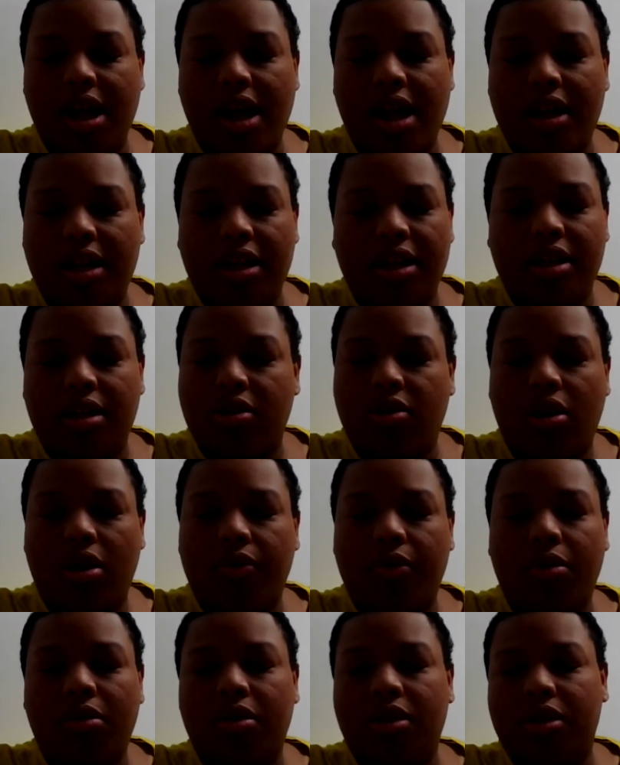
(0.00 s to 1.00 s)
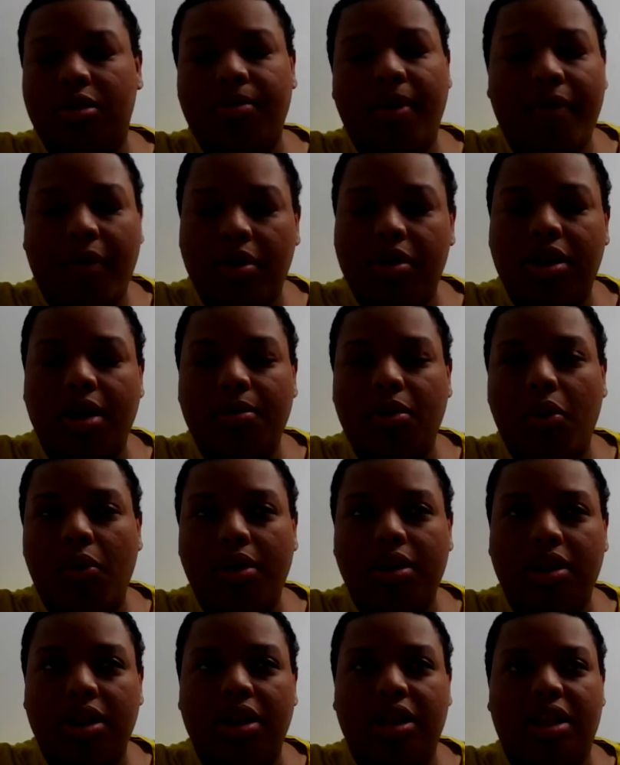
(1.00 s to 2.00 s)
at this carnival, because it's my first time
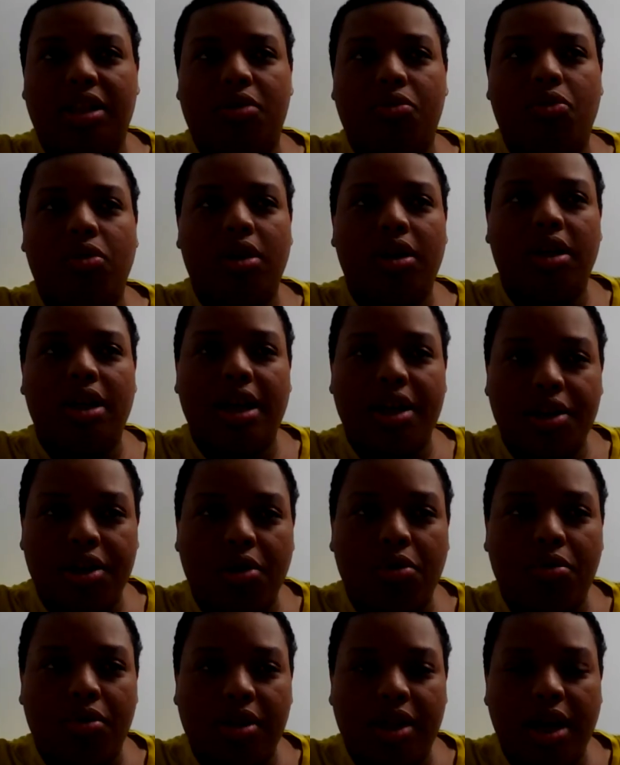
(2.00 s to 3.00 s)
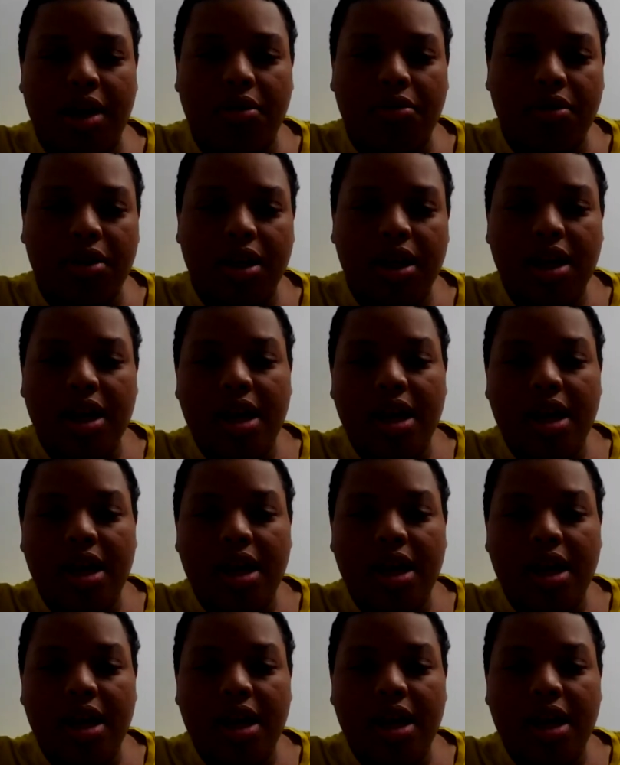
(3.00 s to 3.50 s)
going to this one in Jonestown.